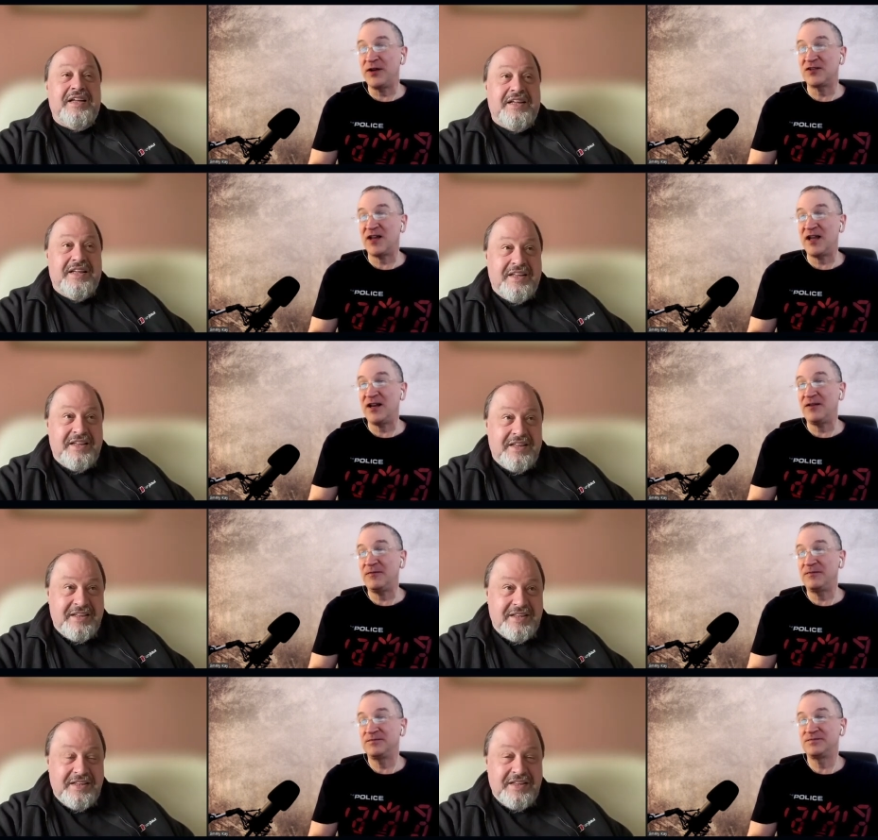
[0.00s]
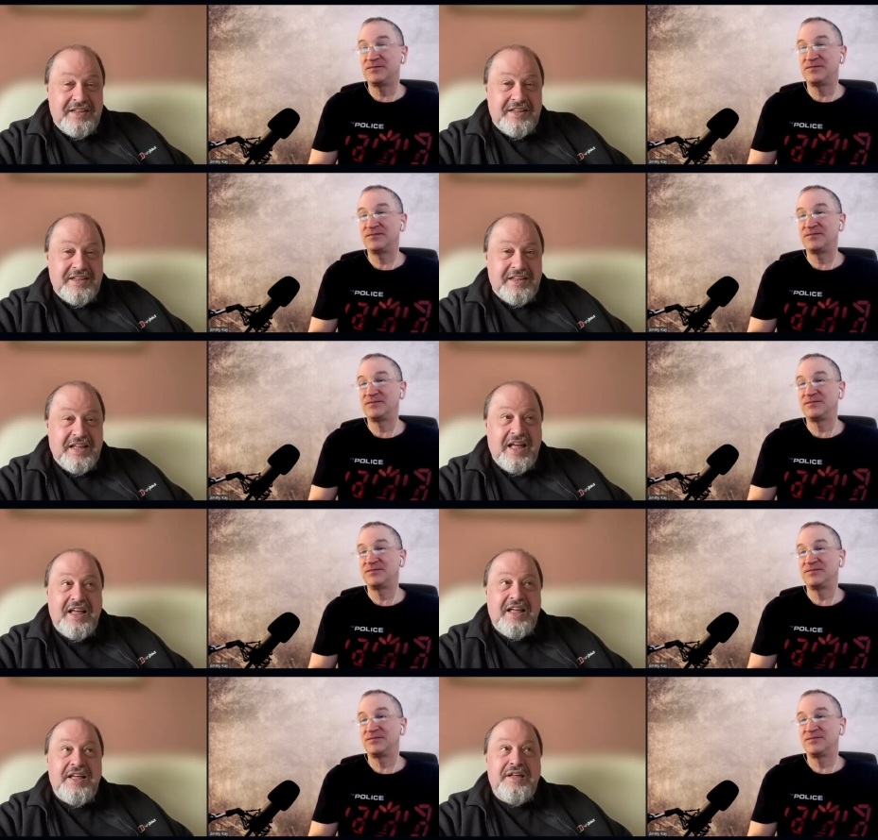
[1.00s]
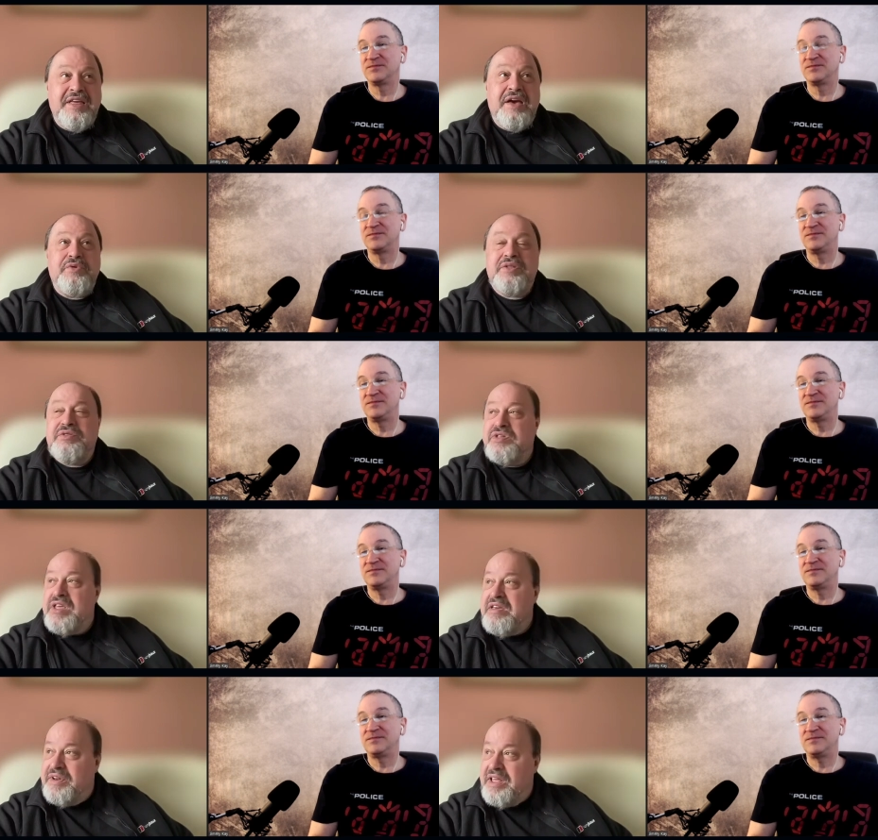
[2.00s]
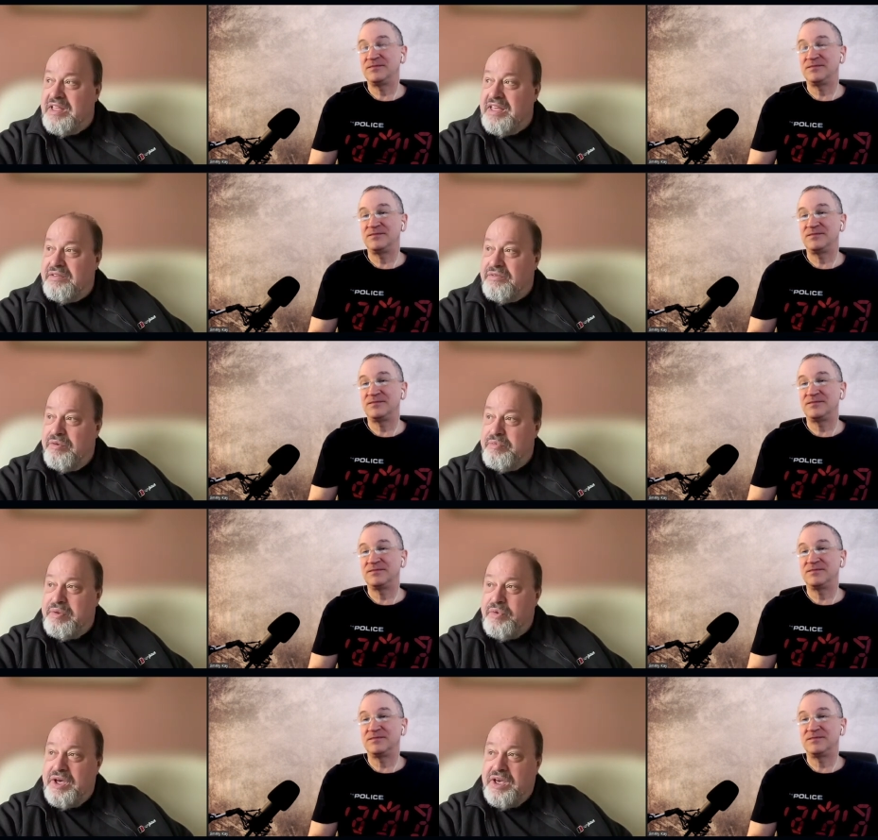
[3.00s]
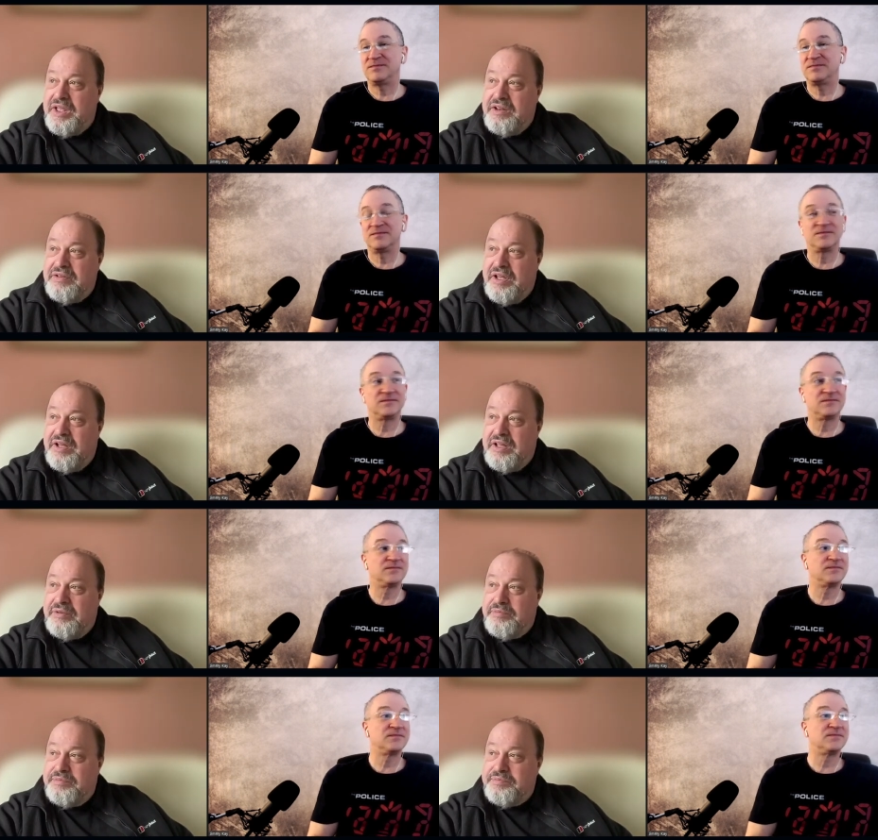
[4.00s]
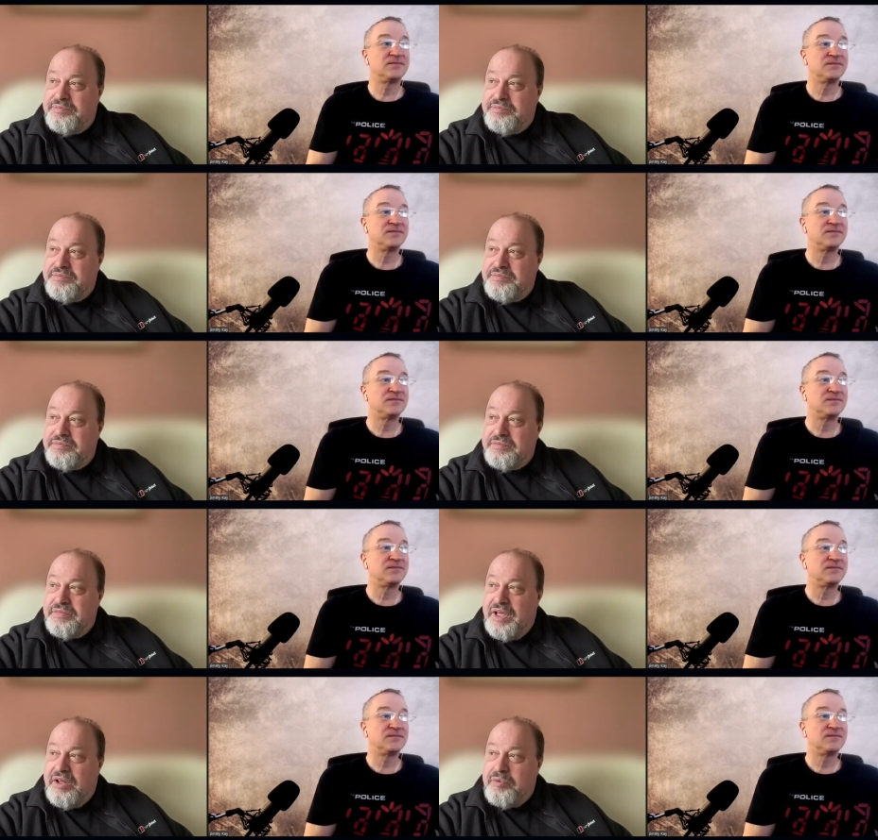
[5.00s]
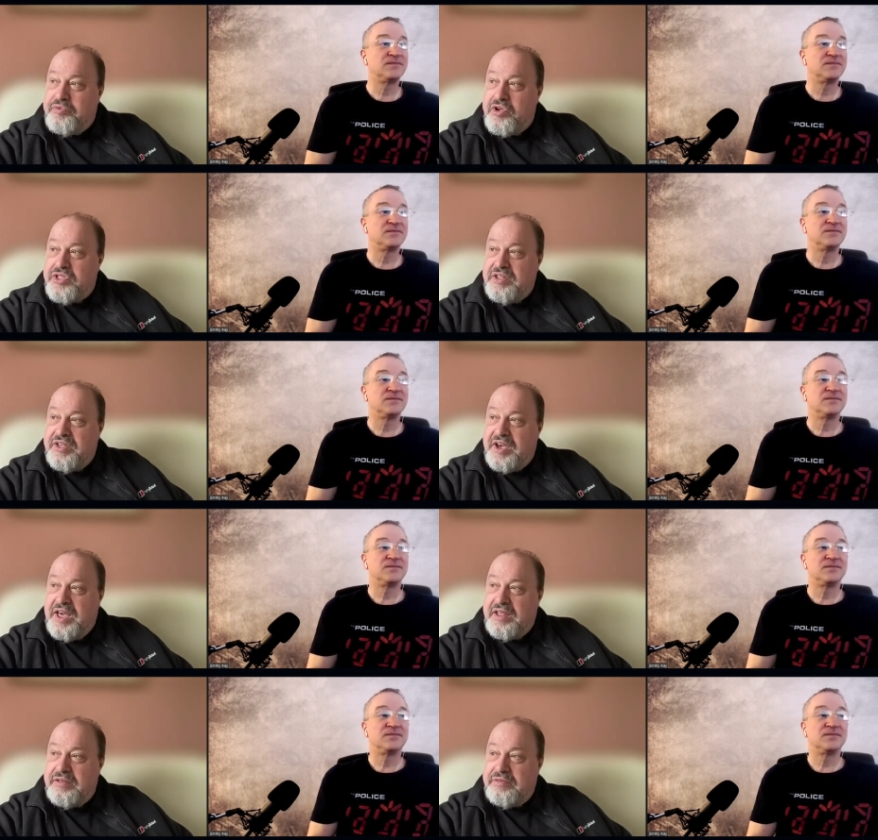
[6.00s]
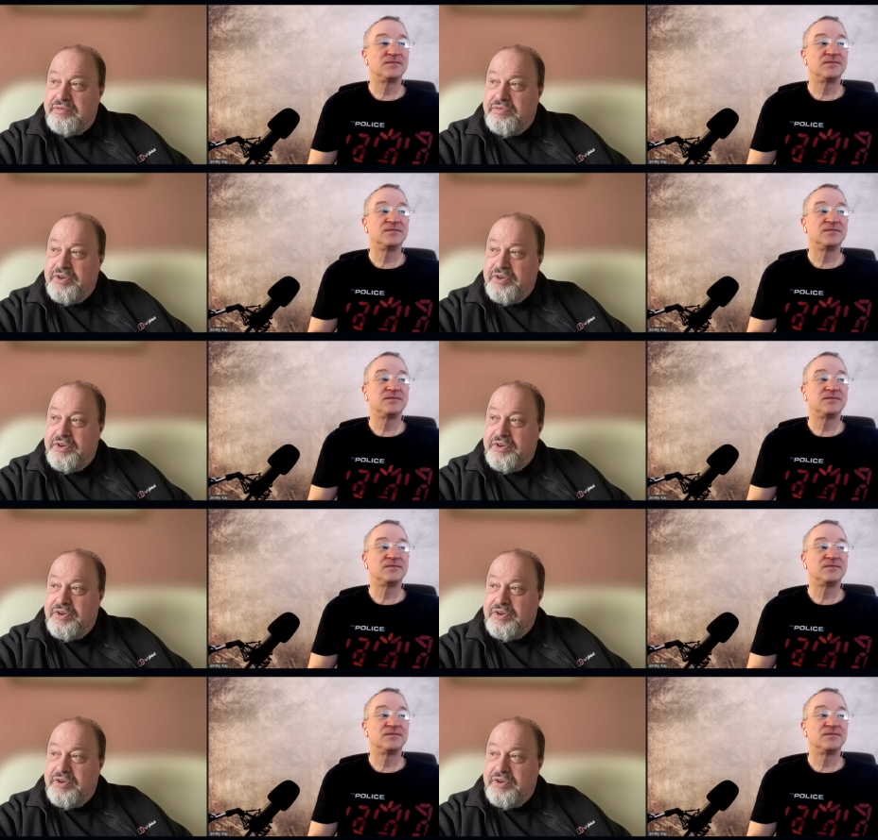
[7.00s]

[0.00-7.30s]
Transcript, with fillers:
Speaker 1: pretty exciting.
Speaker 2: Uh, yeah, well, Steve and I have been working um, on a project together for